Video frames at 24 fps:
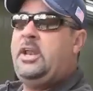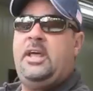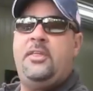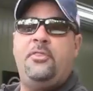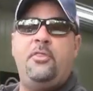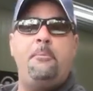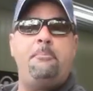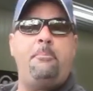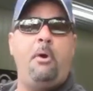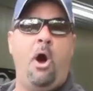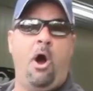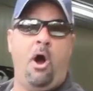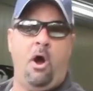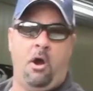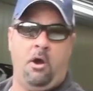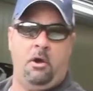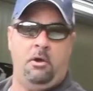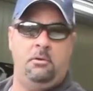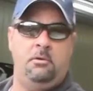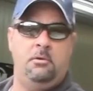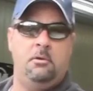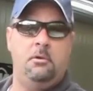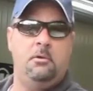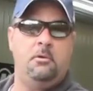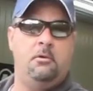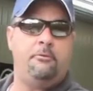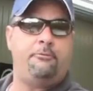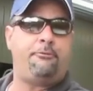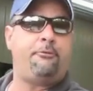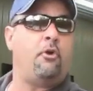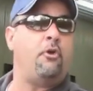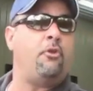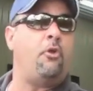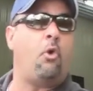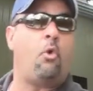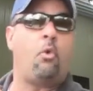it in the barn
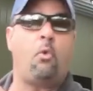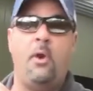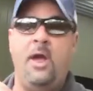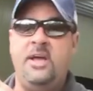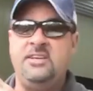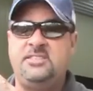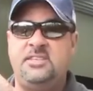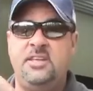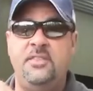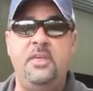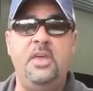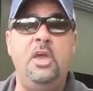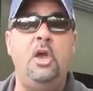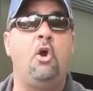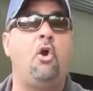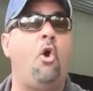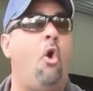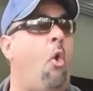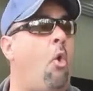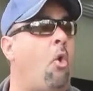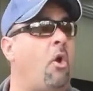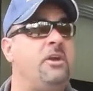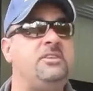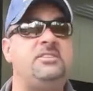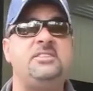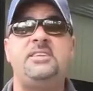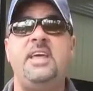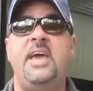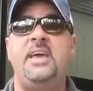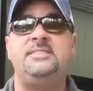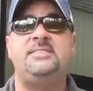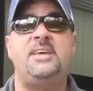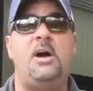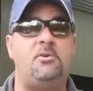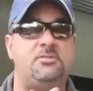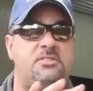for the rest of the year, or it
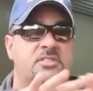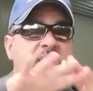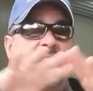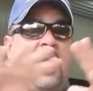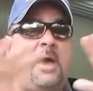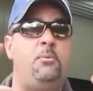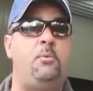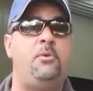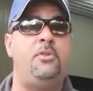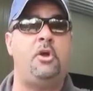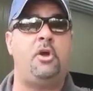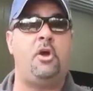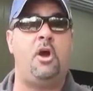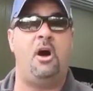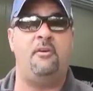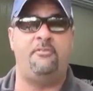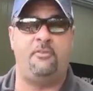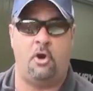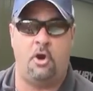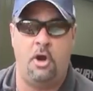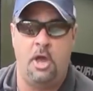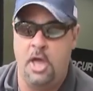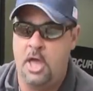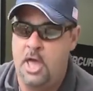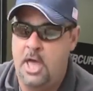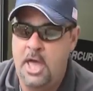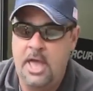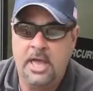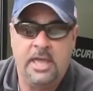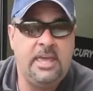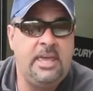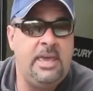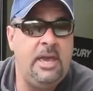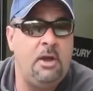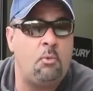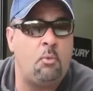stays outside with a cover,
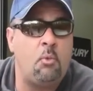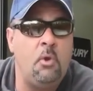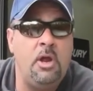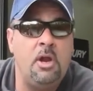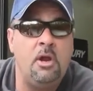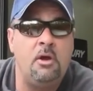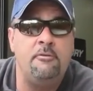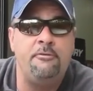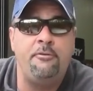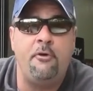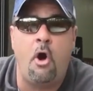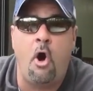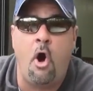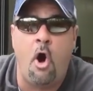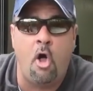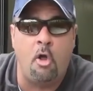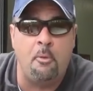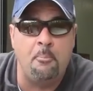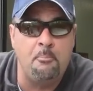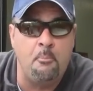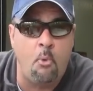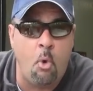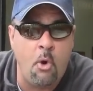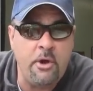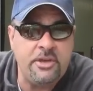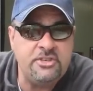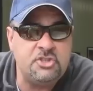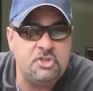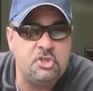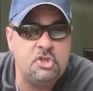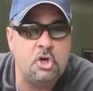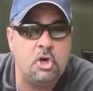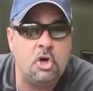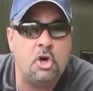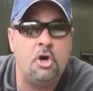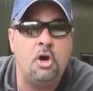get rid of all
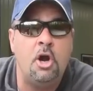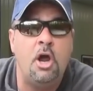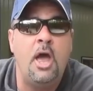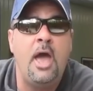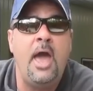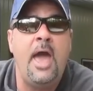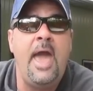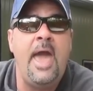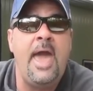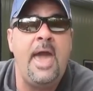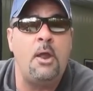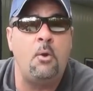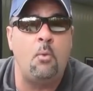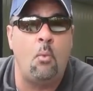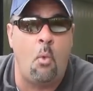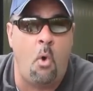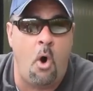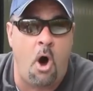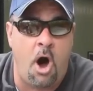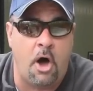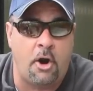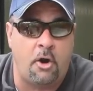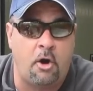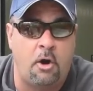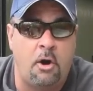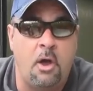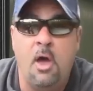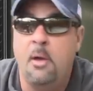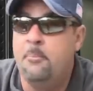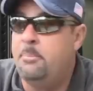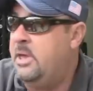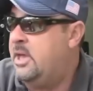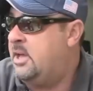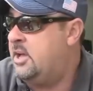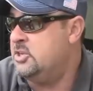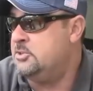moisture and water.
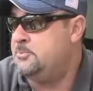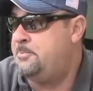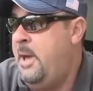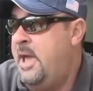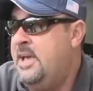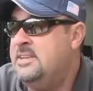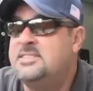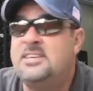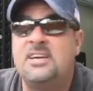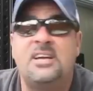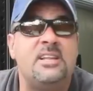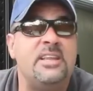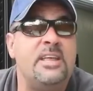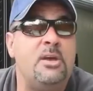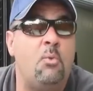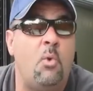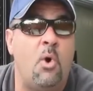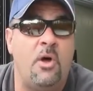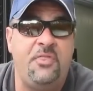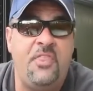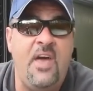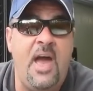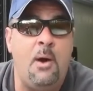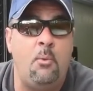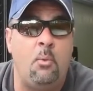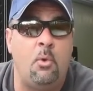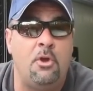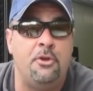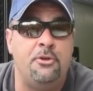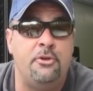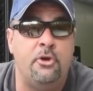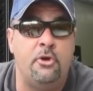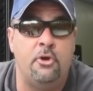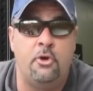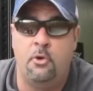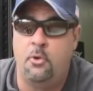Because basically what that will
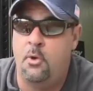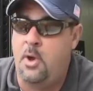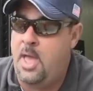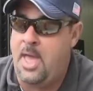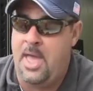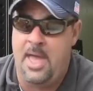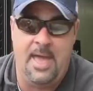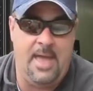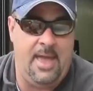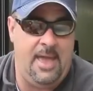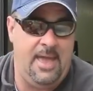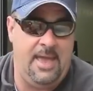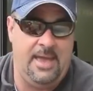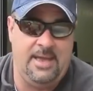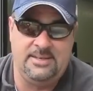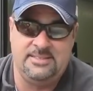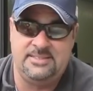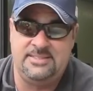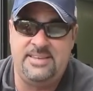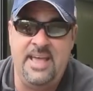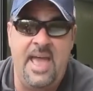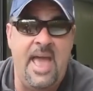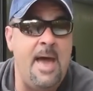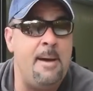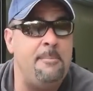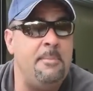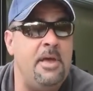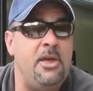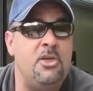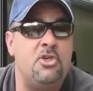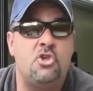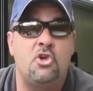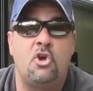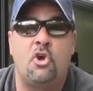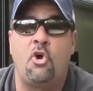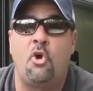do is
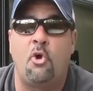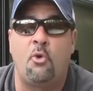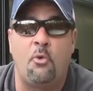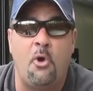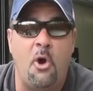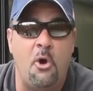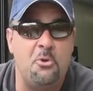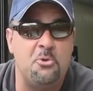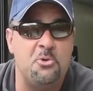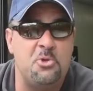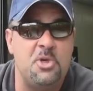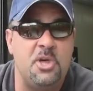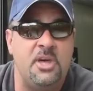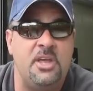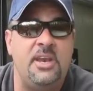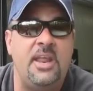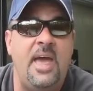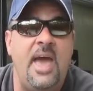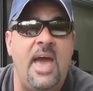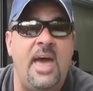damage, corrosion,